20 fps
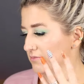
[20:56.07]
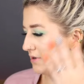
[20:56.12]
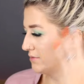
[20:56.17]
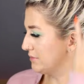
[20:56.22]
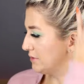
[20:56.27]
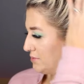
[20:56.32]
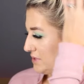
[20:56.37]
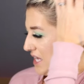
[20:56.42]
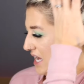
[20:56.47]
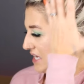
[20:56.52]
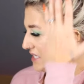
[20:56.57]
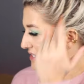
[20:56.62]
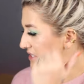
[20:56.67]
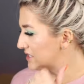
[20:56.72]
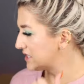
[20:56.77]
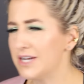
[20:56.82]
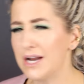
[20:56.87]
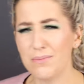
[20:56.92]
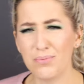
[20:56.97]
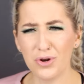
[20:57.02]
I'm
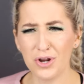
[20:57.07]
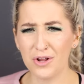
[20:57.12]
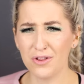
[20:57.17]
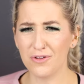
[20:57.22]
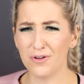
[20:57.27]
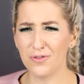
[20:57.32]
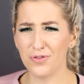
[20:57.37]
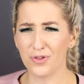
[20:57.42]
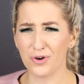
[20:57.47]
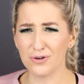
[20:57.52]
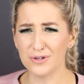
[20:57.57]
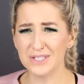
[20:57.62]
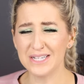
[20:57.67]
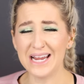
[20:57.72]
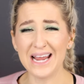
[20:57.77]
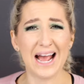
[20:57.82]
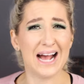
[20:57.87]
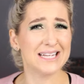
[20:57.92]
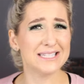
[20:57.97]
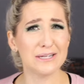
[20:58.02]
obsessed. Did I put it on
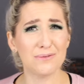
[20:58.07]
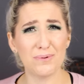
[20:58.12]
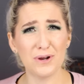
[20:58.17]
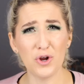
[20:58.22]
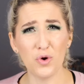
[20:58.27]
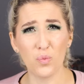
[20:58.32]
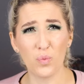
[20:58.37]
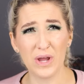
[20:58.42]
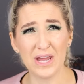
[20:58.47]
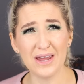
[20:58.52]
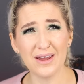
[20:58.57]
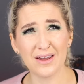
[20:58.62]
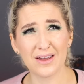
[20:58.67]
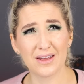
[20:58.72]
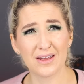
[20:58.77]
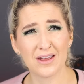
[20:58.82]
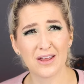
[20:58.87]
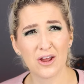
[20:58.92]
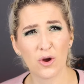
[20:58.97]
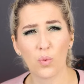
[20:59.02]
Thursday? Has it been a
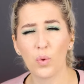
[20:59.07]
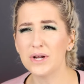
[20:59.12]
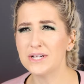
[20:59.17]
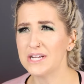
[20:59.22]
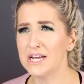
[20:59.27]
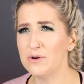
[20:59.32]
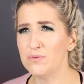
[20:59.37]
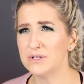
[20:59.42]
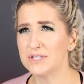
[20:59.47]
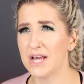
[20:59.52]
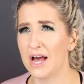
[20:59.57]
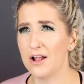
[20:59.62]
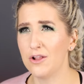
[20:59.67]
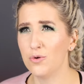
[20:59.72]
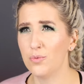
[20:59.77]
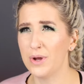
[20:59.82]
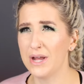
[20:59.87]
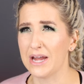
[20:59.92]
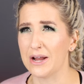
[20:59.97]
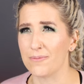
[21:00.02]
week? What day was
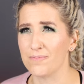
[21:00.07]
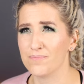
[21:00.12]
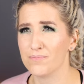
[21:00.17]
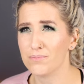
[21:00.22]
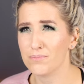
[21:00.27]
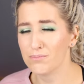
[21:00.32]
Halloween?